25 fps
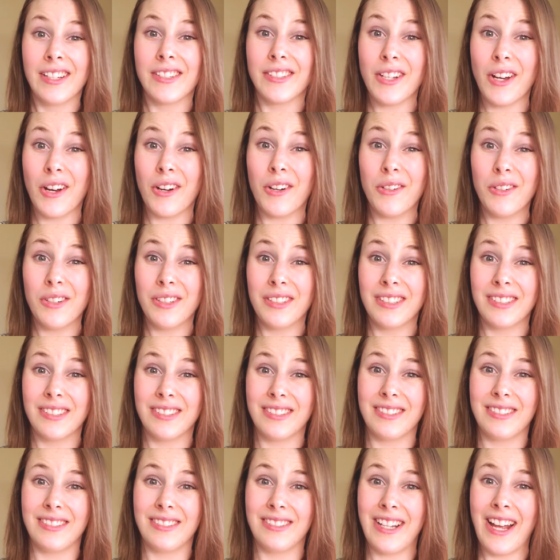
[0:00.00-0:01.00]
So
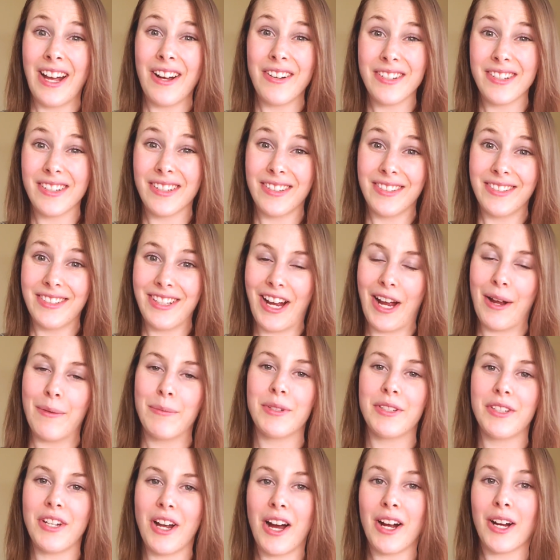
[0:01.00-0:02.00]
now is a good
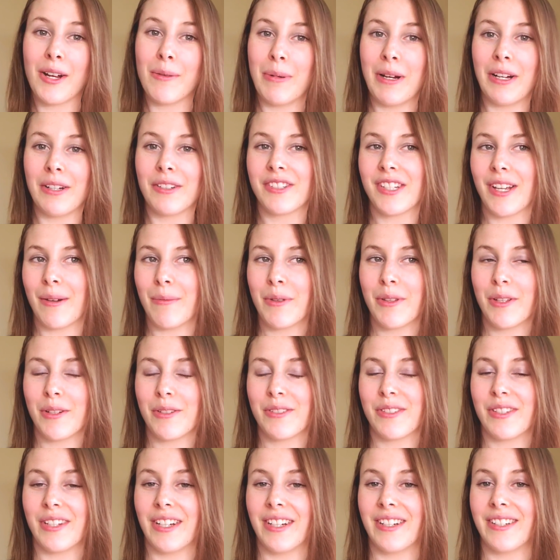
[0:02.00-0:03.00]
time to talk about some of
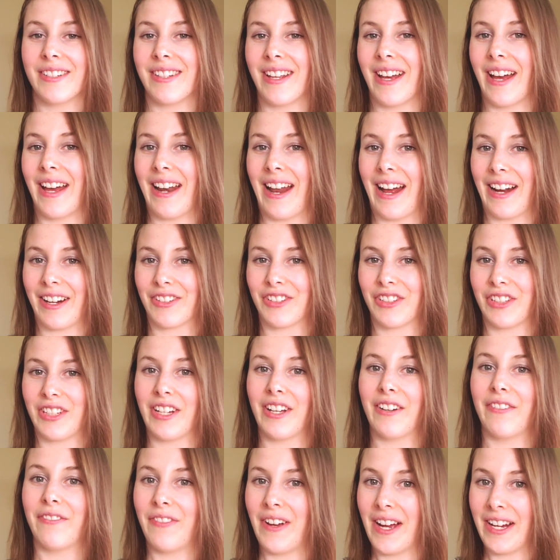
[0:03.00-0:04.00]
those things that
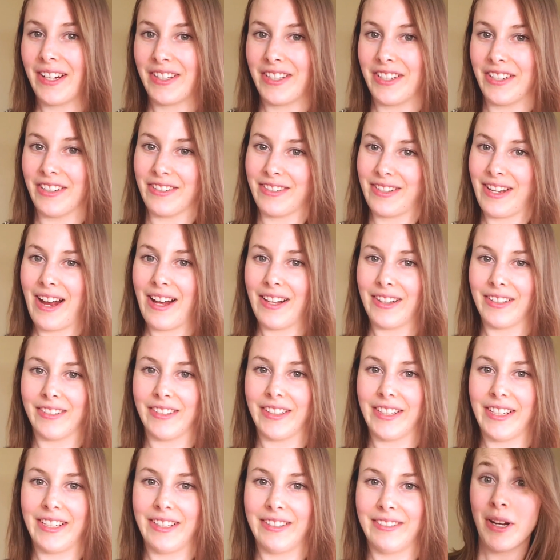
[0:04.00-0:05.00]
actually affect your
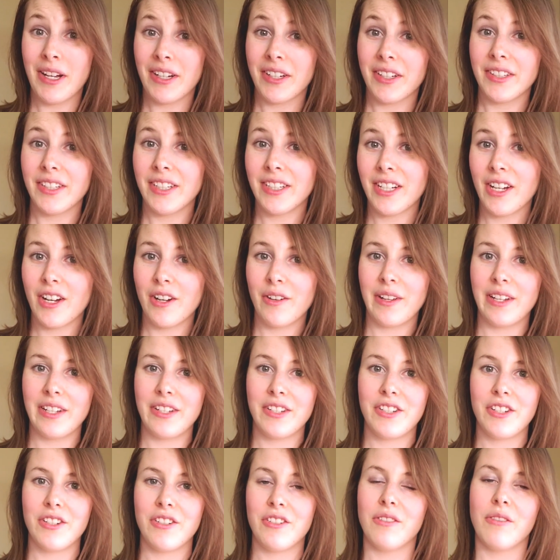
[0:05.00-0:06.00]
salary. I'm not going to go
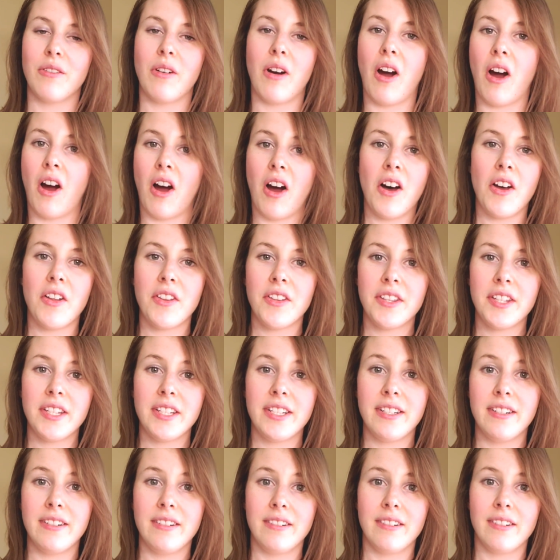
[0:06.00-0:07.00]
into all
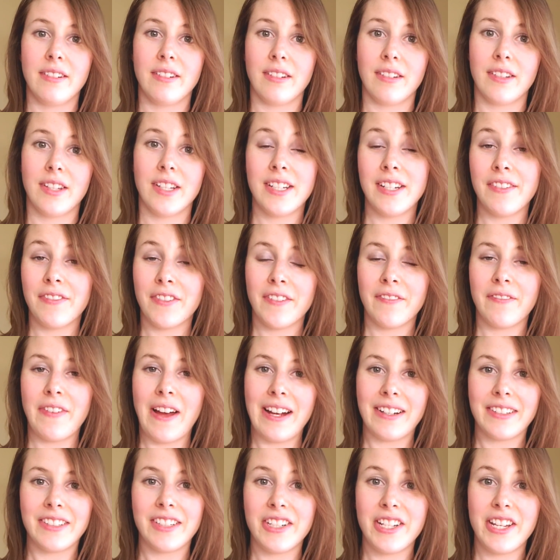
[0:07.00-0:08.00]
the different
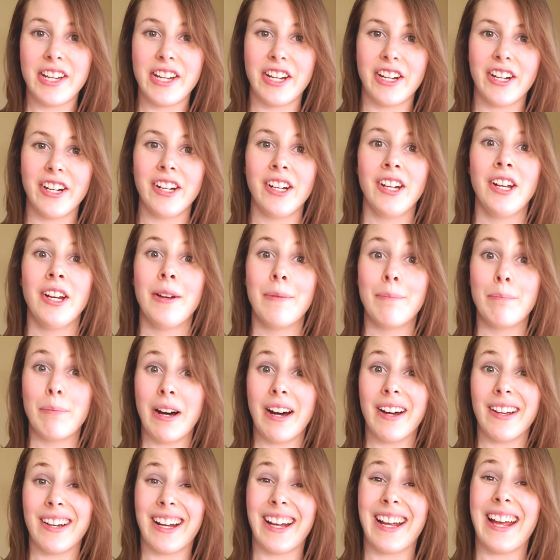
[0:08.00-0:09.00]
factors here,
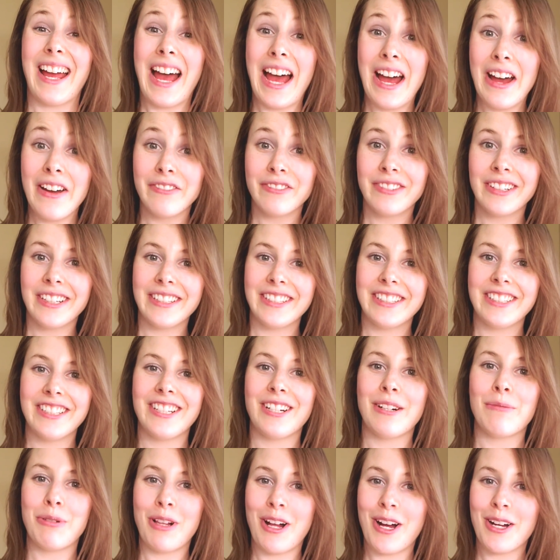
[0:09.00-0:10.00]
but I have written
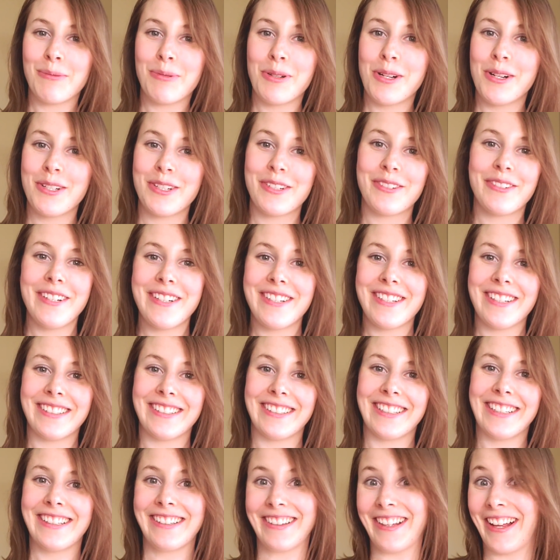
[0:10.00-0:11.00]
a blog post
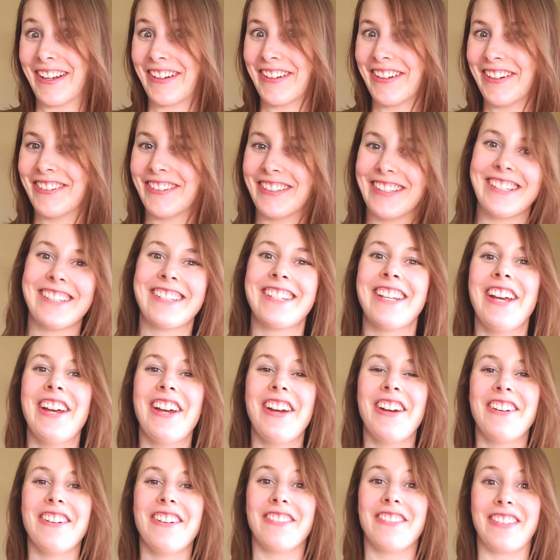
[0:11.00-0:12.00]
recently, like always,
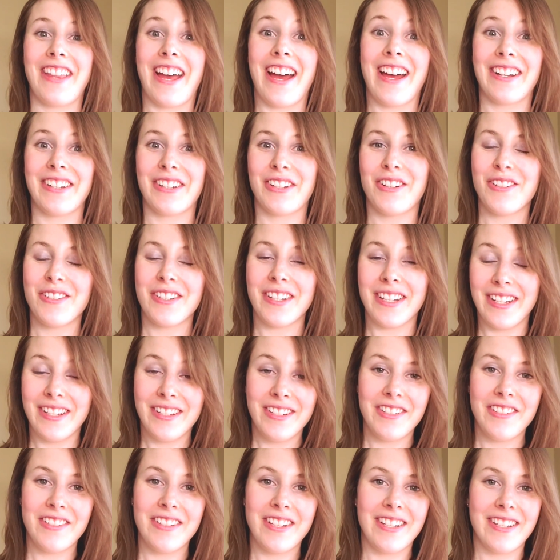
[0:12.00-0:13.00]
that goes
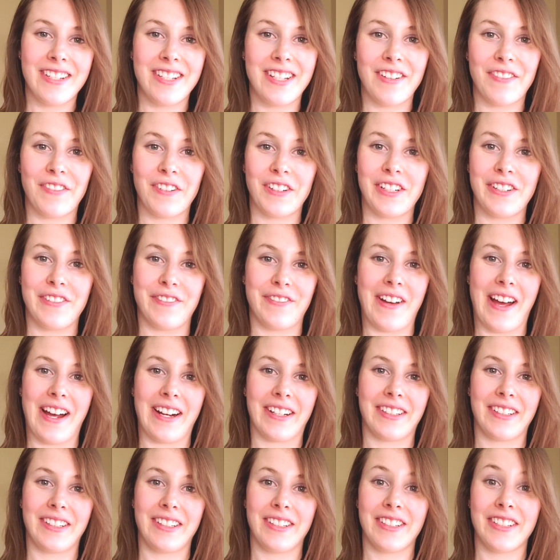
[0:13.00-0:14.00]
into these different
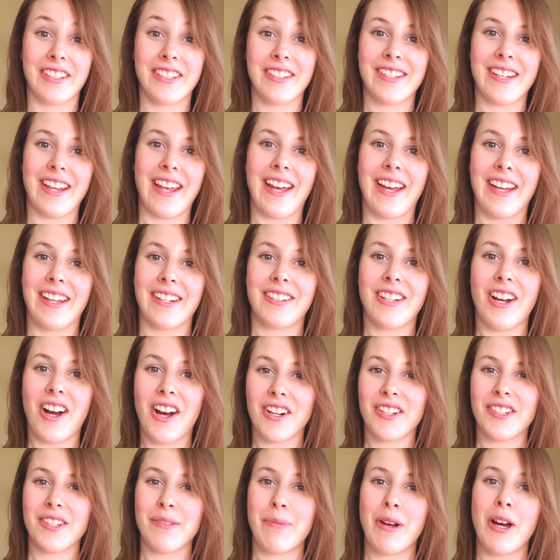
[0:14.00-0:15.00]
factors and
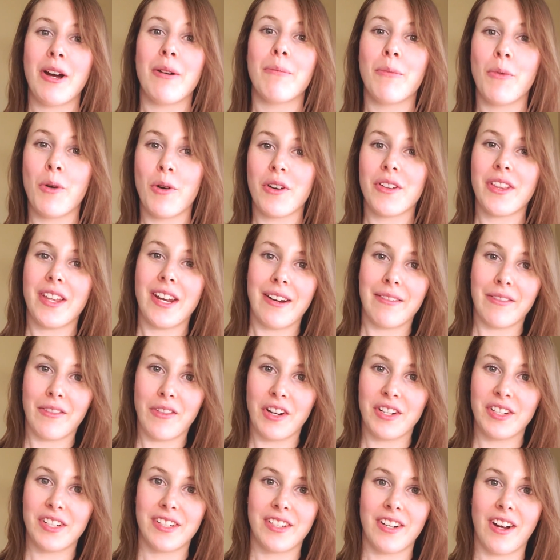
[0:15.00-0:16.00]
talks about more than I'm
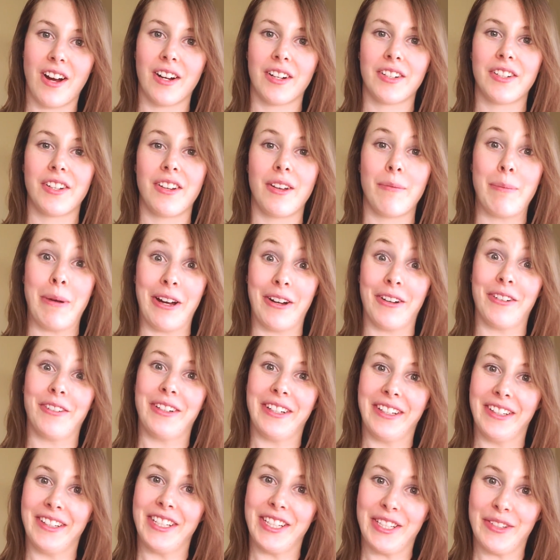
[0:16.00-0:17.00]
going to talk
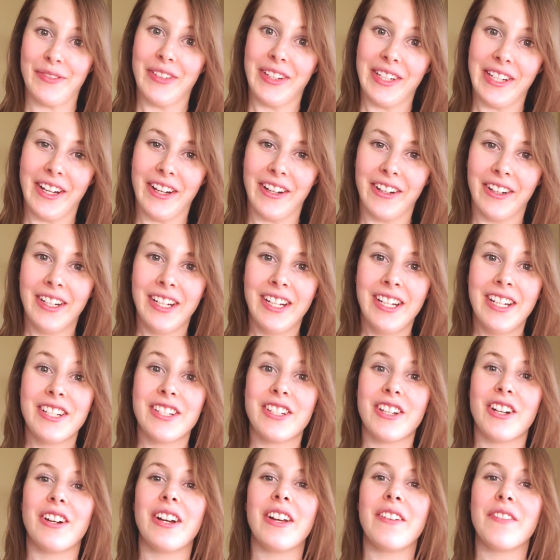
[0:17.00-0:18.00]
about in this video.
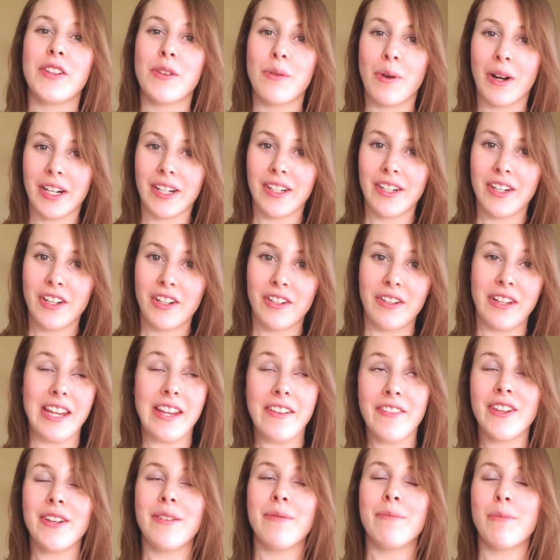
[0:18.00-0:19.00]
So if you want to know
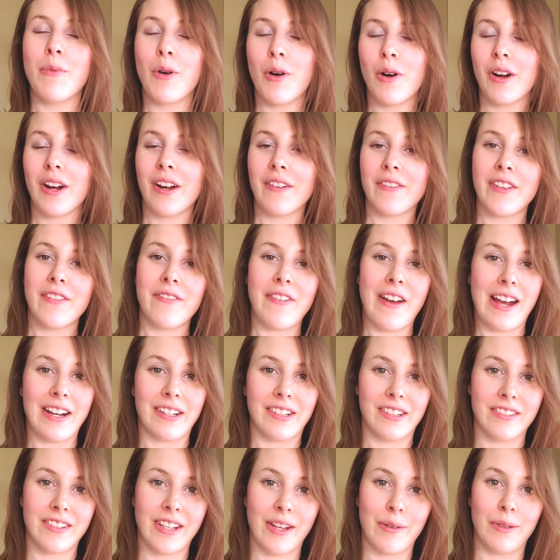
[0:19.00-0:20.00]
even more of the
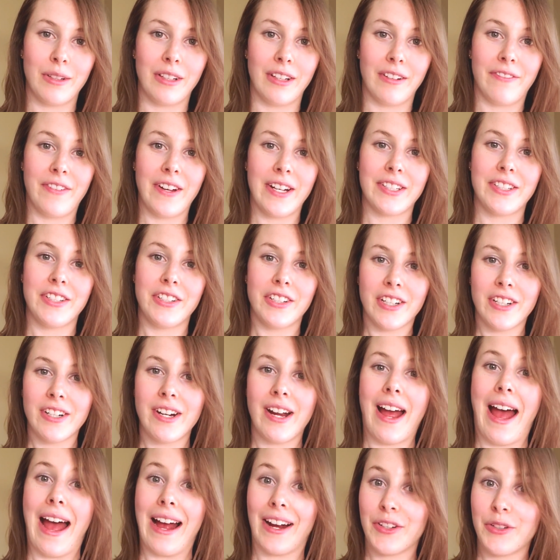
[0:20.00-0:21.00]
factors that will affect
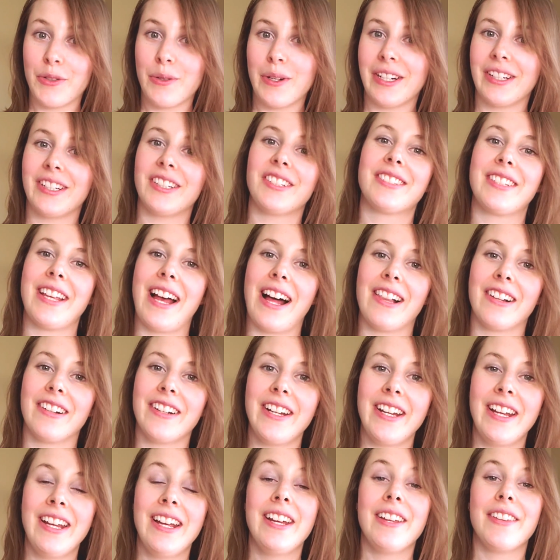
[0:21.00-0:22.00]
your actuarial
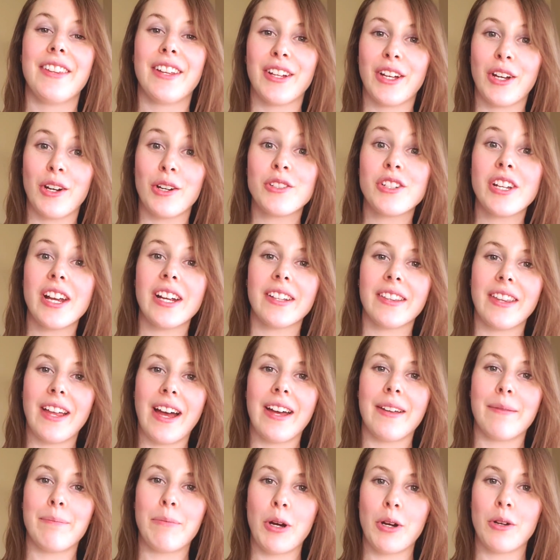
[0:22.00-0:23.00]
salary, then go check
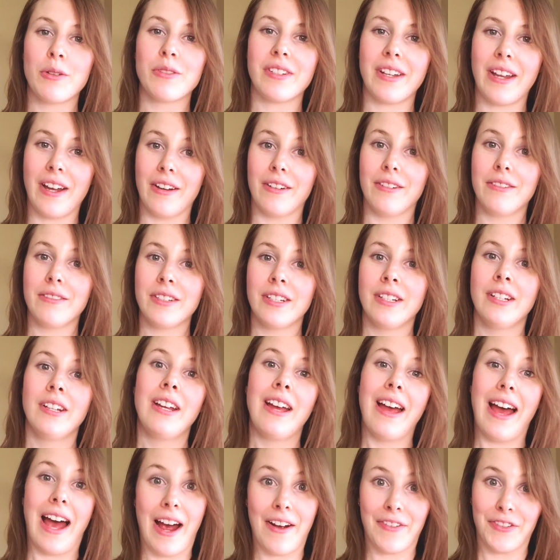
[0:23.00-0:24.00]
that post out
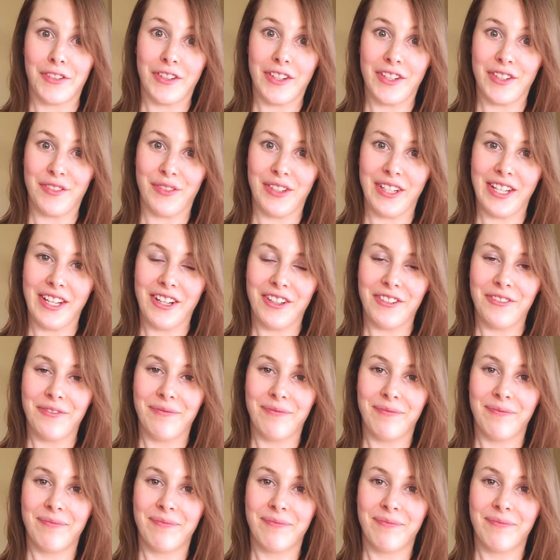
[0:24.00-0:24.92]
after this video.